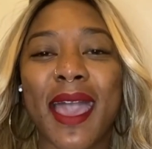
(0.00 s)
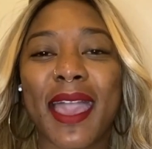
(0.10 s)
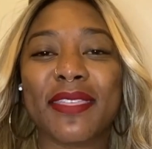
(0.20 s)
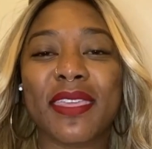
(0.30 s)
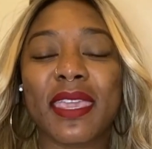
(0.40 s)

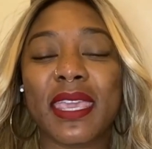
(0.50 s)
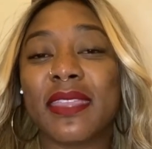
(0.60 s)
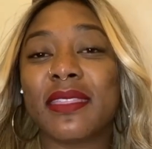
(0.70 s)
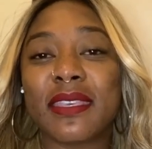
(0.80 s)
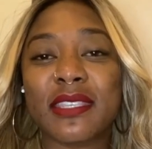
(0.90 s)
I think
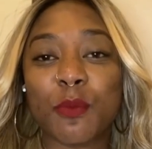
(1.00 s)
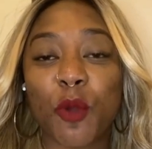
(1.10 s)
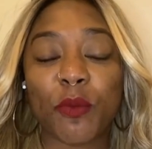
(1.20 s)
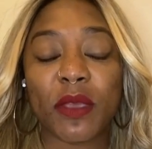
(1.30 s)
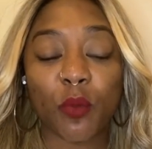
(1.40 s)
in this
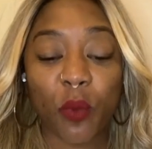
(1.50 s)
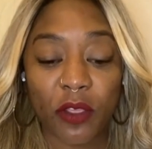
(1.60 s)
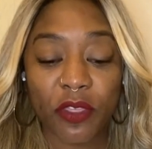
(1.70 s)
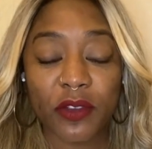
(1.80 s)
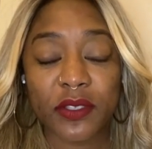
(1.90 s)
moment
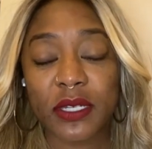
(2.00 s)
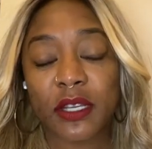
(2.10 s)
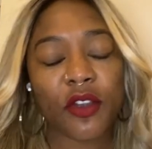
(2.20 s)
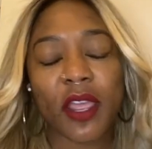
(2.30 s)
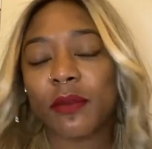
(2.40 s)
where there's an
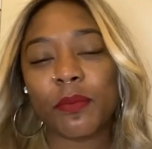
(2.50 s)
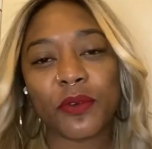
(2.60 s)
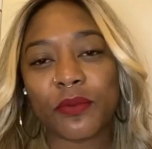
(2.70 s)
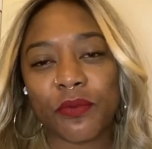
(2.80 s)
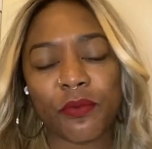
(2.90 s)

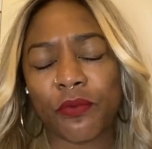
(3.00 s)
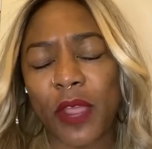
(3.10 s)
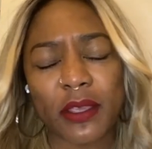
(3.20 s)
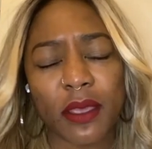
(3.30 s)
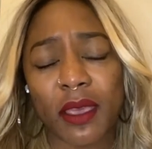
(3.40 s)
incredible
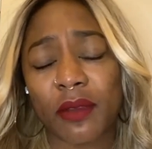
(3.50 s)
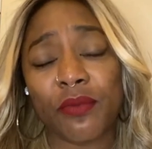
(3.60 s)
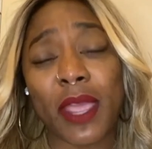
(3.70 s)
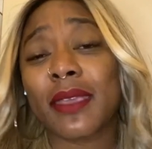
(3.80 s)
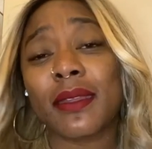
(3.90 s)
re- uh,
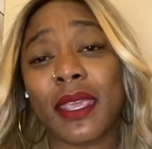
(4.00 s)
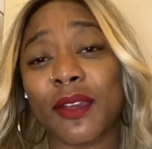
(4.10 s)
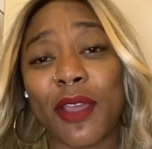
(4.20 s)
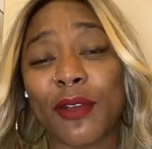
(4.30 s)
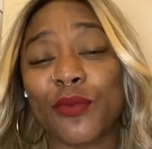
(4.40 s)
reckoning
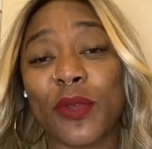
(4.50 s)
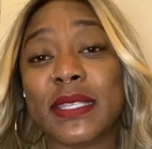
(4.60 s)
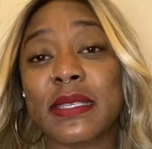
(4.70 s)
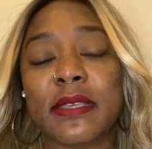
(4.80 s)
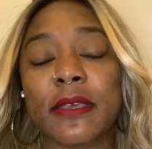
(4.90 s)
around
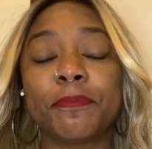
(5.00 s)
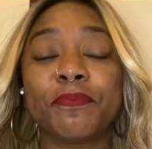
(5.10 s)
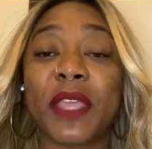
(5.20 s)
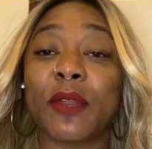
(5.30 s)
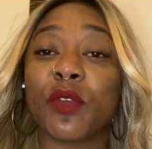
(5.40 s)

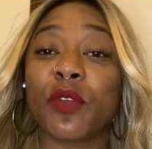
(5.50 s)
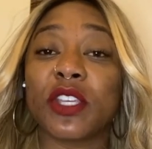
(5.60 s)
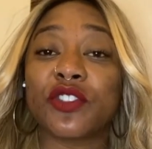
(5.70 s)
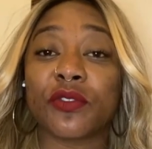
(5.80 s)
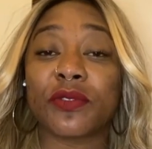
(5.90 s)
racism and
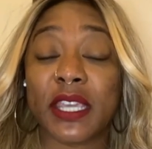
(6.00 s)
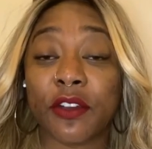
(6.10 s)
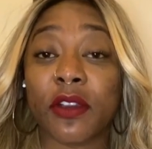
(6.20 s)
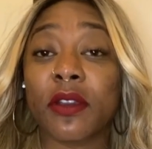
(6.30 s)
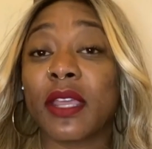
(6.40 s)
racial
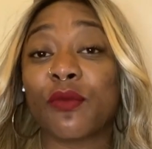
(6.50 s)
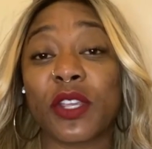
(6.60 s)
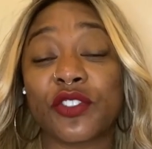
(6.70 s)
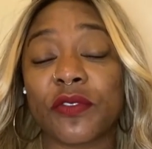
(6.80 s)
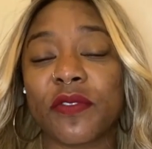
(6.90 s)
terror and
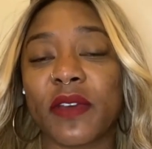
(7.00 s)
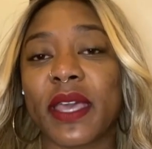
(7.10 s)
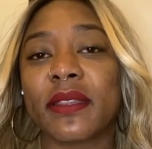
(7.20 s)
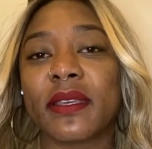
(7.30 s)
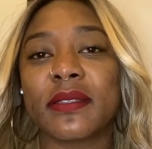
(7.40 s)
racial
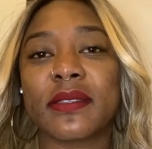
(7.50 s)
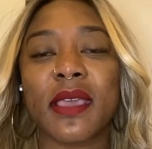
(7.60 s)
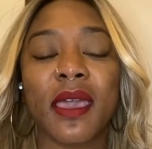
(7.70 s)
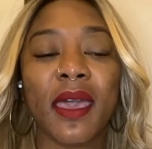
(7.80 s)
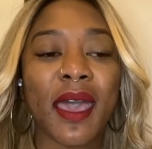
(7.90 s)
violence,
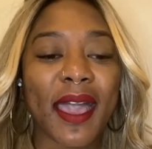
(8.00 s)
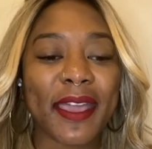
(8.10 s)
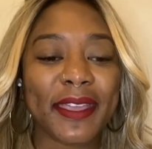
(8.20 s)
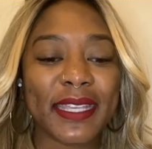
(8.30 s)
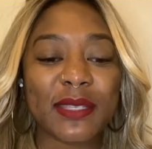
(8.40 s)

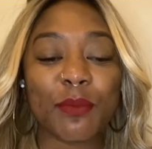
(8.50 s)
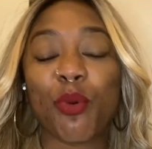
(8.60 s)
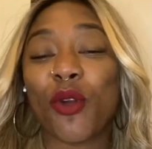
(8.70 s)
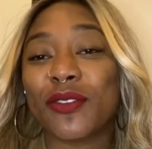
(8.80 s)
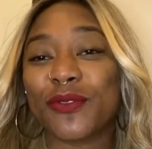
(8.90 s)
uh, it's
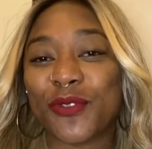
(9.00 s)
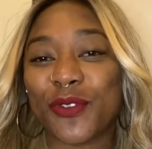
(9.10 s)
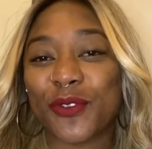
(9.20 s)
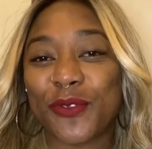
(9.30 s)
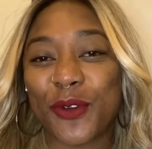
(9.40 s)
important for
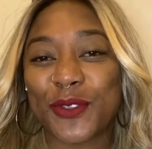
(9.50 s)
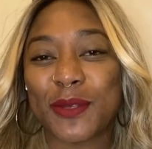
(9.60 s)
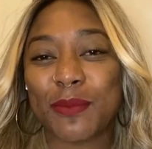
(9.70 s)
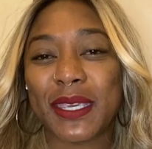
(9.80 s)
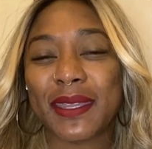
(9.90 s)
folks to
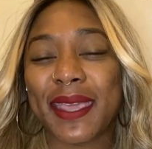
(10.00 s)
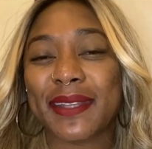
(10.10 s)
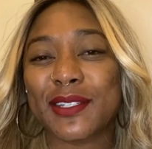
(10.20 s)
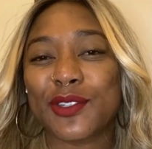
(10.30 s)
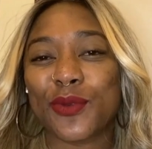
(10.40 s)
be
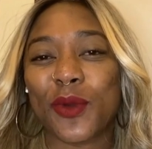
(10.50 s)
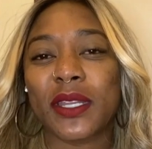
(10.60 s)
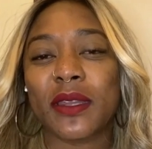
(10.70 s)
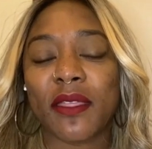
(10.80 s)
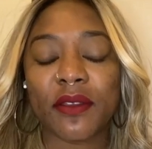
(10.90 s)
connected to one
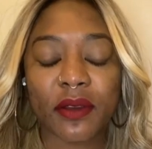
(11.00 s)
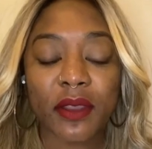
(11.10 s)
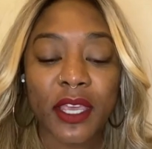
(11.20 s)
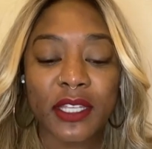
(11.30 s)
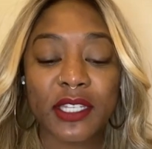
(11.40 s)
another,
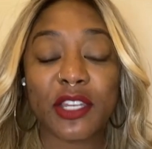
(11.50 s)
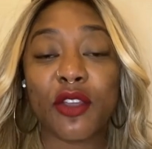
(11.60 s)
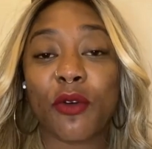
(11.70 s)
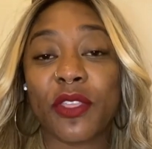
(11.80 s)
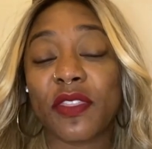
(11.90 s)
to
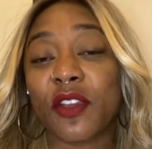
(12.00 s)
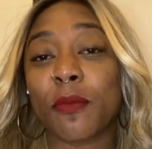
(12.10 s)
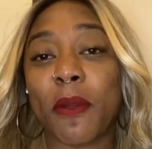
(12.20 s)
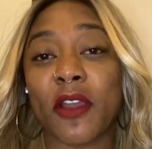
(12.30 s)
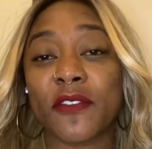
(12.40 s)
know that they're a
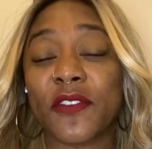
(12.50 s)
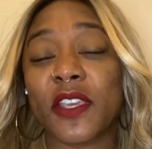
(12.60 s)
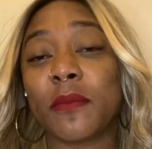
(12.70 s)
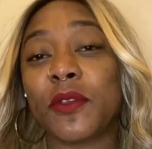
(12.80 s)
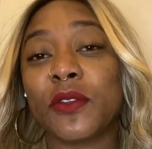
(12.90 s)
part of the
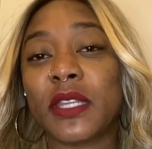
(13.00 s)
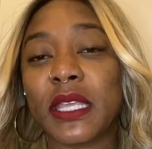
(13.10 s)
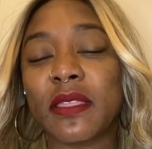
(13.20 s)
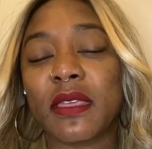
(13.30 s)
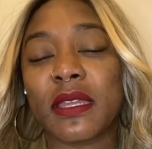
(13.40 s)

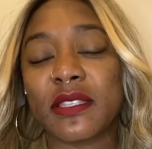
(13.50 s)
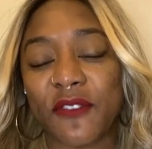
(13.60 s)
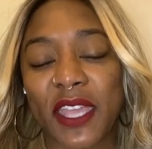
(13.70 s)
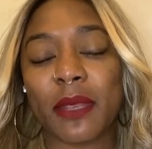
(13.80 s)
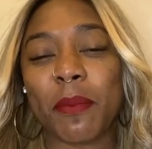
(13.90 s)
community that is
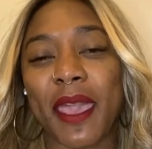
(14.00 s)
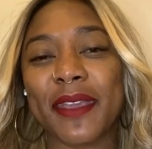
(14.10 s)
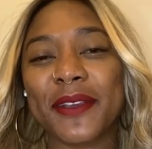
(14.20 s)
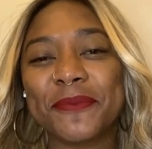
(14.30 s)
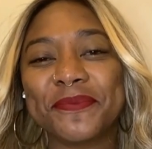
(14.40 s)
fighting back.